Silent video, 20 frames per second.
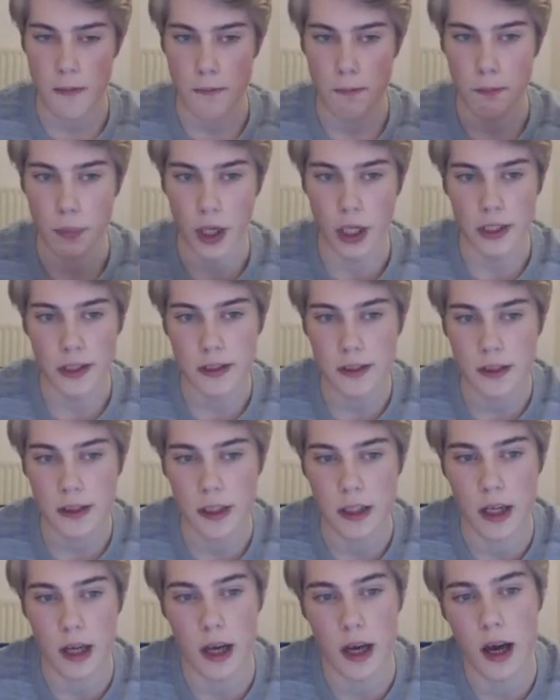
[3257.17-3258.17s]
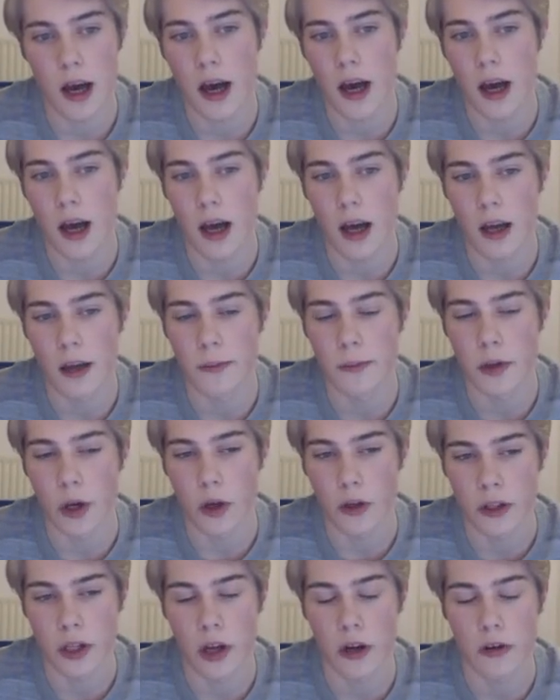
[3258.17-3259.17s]
but um,
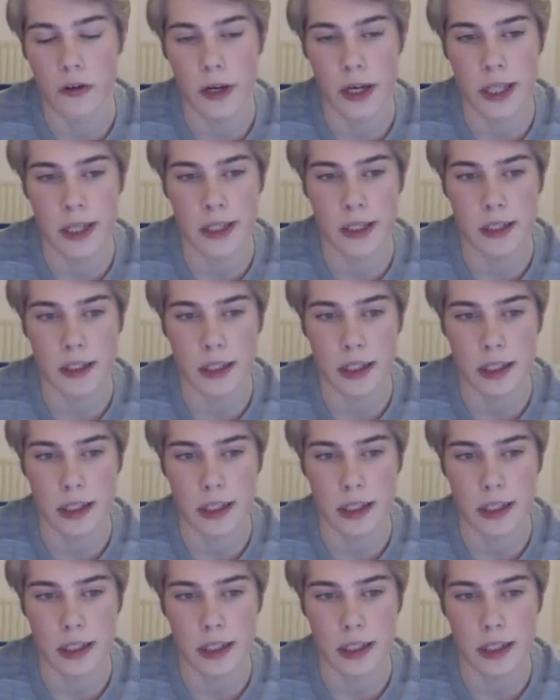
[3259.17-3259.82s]
on the other end,